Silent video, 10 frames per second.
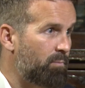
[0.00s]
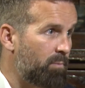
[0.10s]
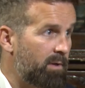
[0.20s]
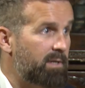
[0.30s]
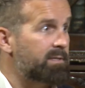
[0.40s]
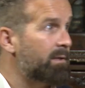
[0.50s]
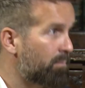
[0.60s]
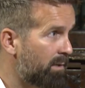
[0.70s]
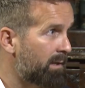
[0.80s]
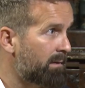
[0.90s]
Work is
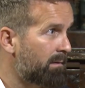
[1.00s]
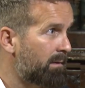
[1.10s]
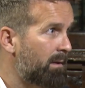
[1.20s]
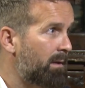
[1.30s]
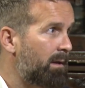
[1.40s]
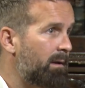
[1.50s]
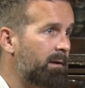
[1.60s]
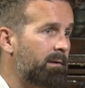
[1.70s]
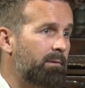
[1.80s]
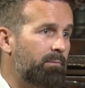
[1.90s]
underway.
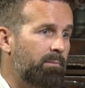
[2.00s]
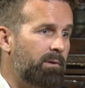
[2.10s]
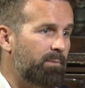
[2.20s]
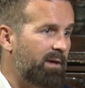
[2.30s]
We